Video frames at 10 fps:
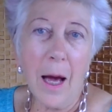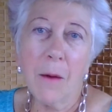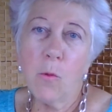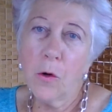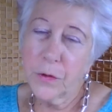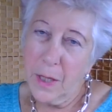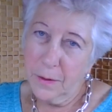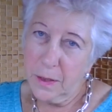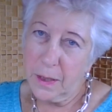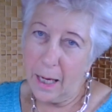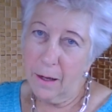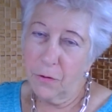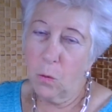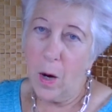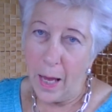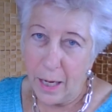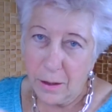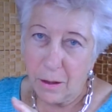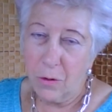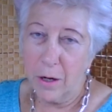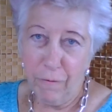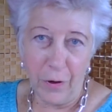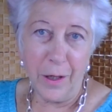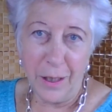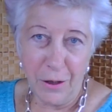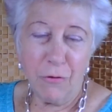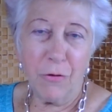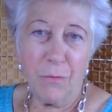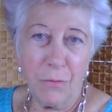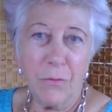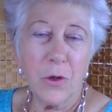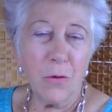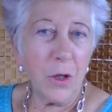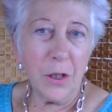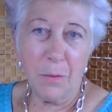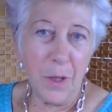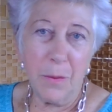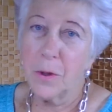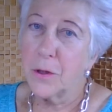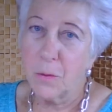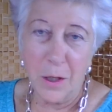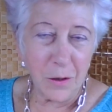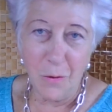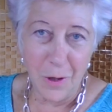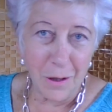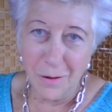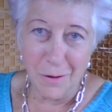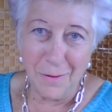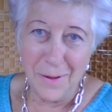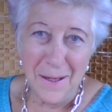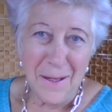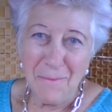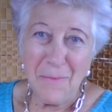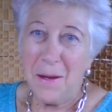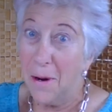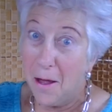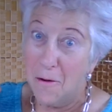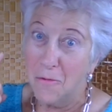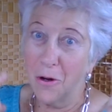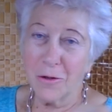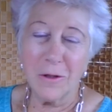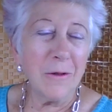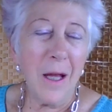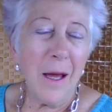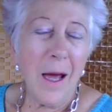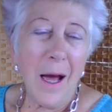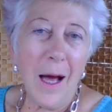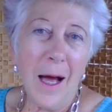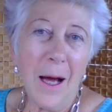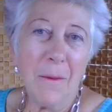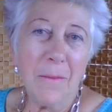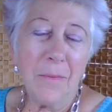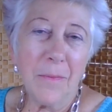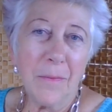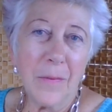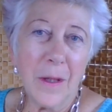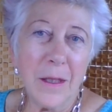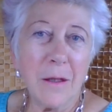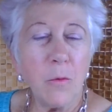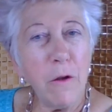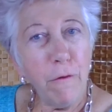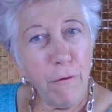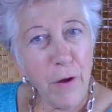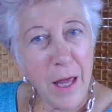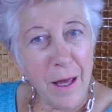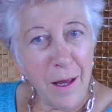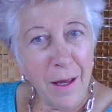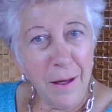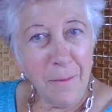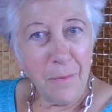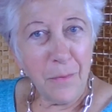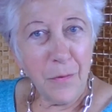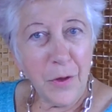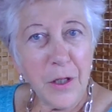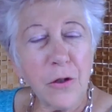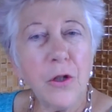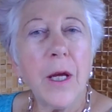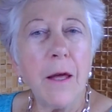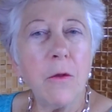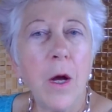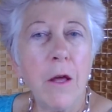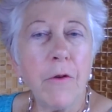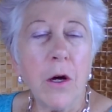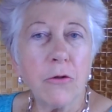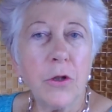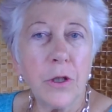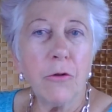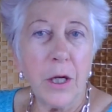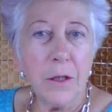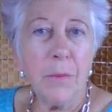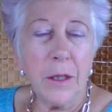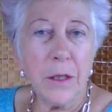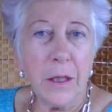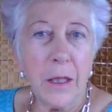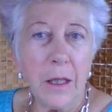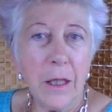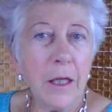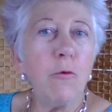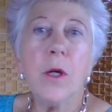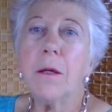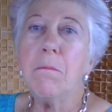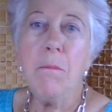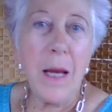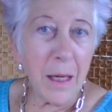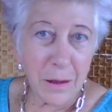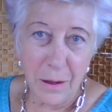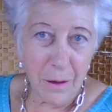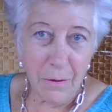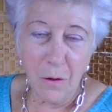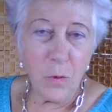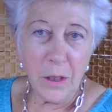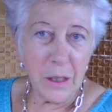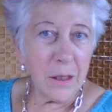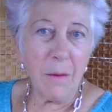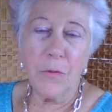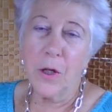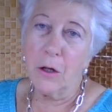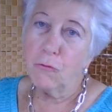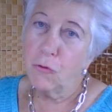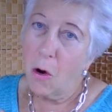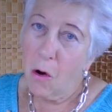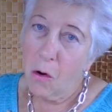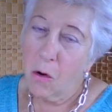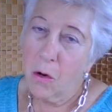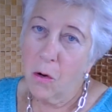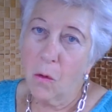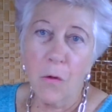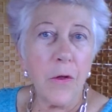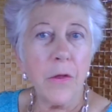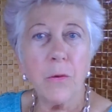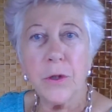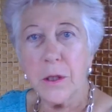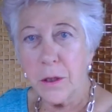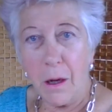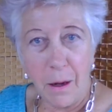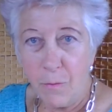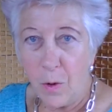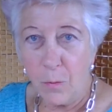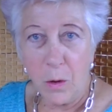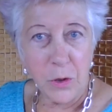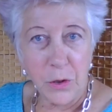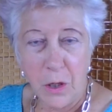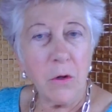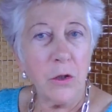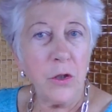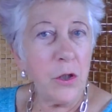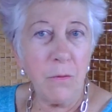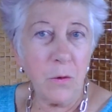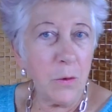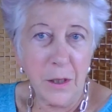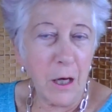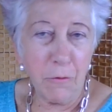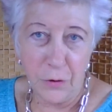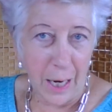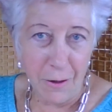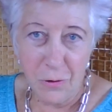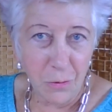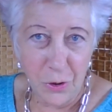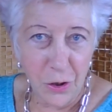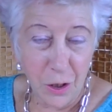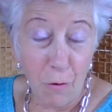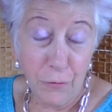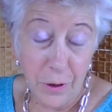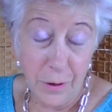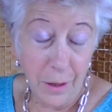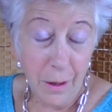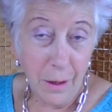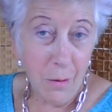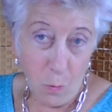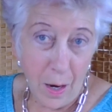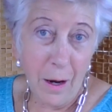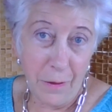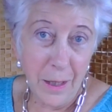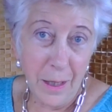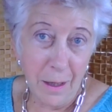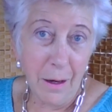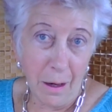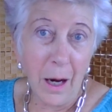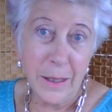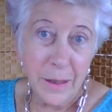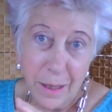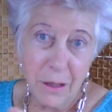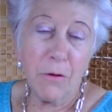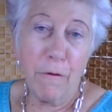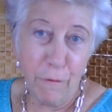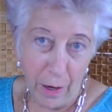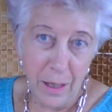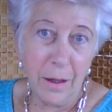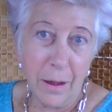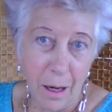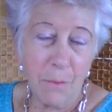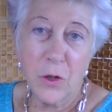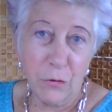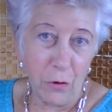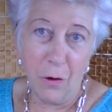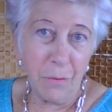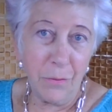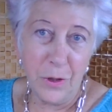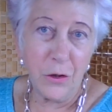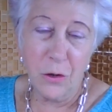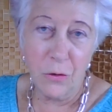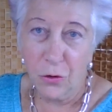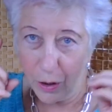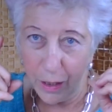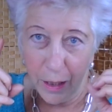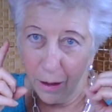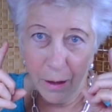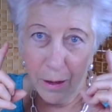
And what tends to get in the way, so I find from talking to people as well as what goes on in my own noddle, is that we fear that it's going to get in the way of our credibility. If we admit that we did something wrong, or that there was a time when we were so consumed with self-doubt, which is often where the idea of failure comes from. It's usually